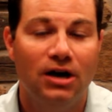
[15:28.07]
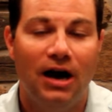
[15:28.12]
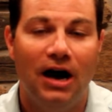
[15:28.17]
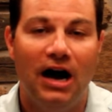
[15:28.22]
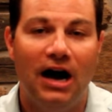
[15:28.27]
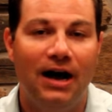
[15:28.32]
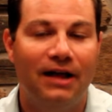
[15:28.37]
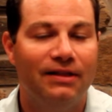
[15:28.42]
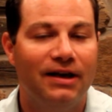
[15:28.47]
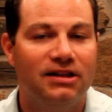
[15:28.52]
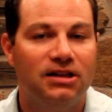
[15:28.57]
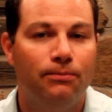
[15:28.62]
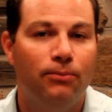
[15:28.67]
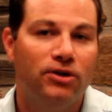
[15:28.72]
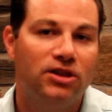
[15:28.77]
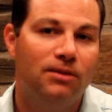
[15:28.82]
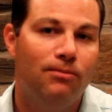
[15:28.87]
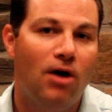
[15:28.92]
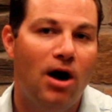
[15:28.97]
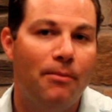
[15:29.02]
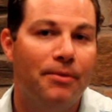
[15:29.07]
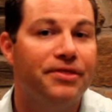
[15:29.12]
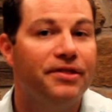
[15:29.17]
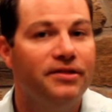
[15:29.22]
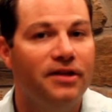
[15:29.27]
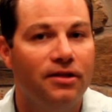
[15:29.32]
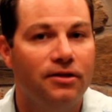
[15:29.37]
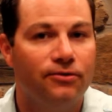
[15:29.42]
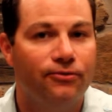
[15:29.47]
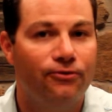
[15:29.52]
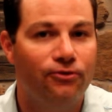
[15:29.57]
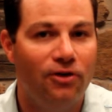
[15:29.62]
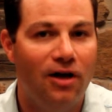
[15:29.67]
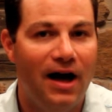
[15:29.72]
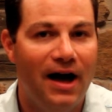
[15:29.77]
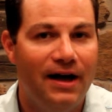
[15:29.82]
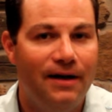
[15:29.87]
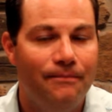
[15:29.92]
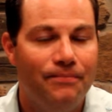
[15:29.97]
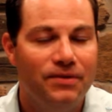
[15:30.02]
I like to put them on with another
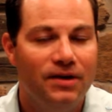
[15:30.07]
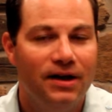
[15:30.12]
fly,